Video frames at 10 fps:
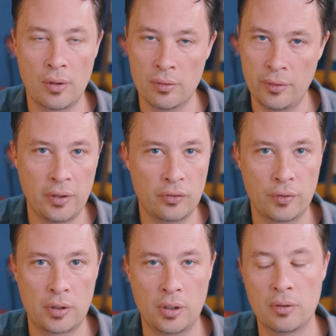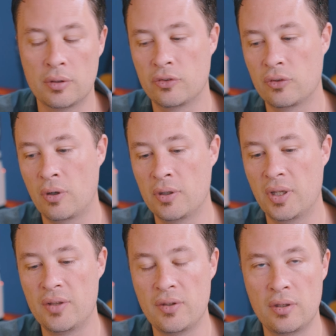earliest for color to start
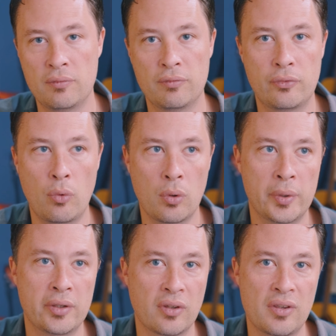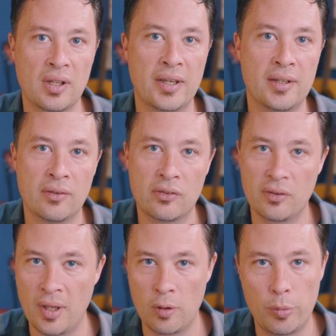and then four weeks at the
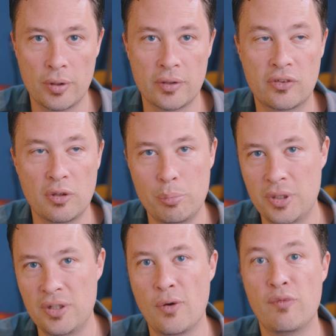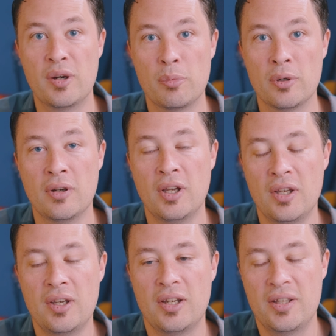latest. That'll put us to mid-November
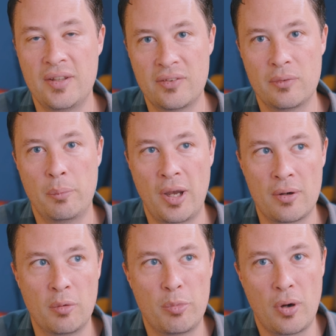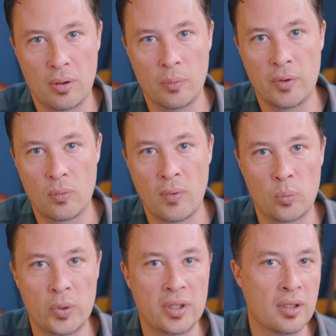and that's about on par with
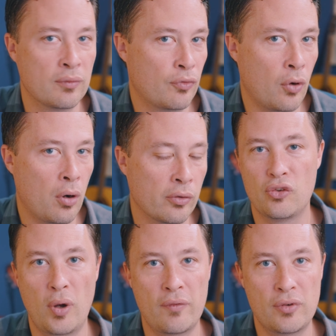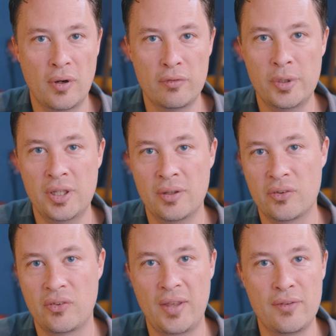when we get fall. So after everybody else
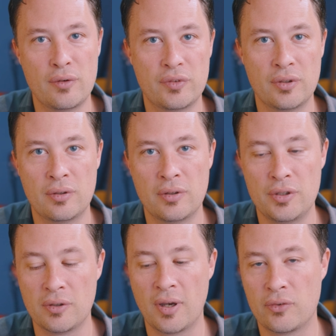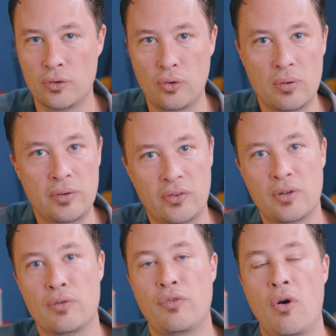has had their fill and you guys are totally
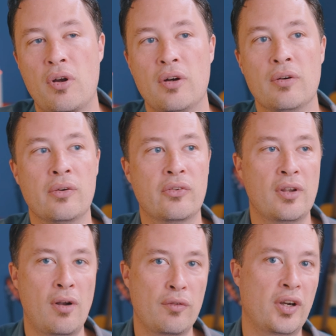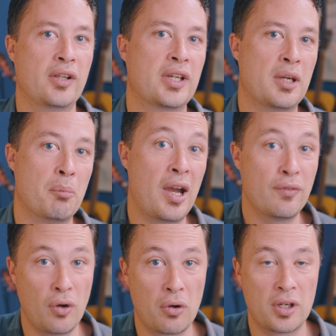sick of fall colors, then I'll finally get my
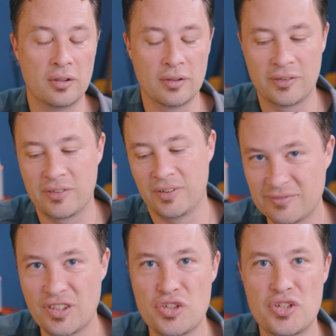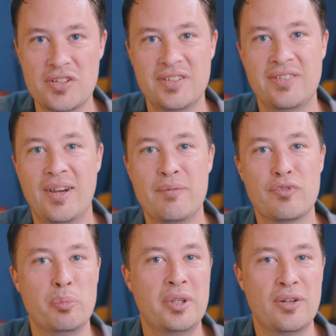fall colors just in time
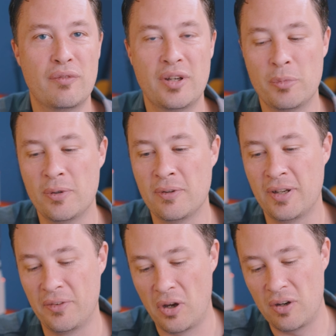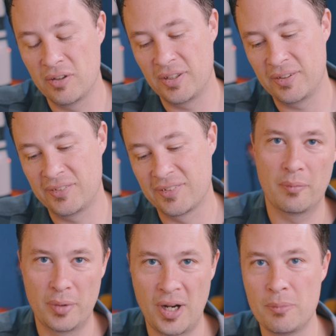for mid-November and the holidays.
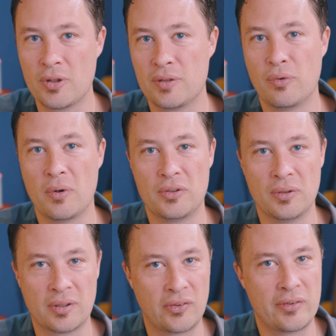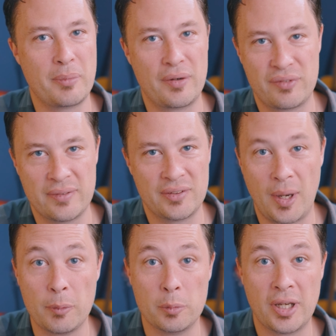But I'm looking forward to it because it's my favorite
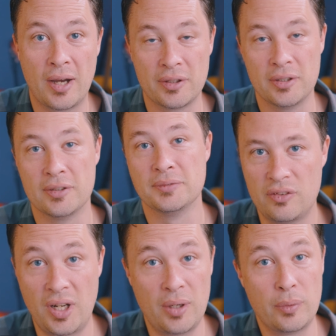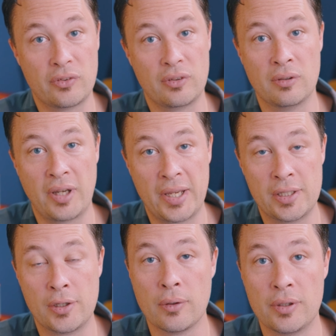time to be out here. Today was still 80
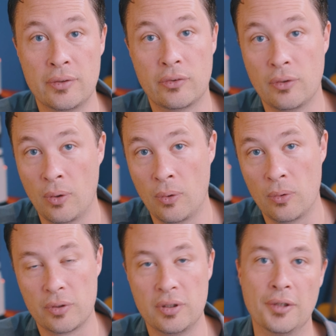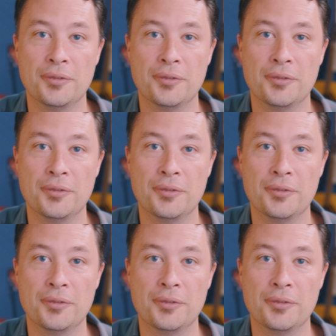degrees, so you know,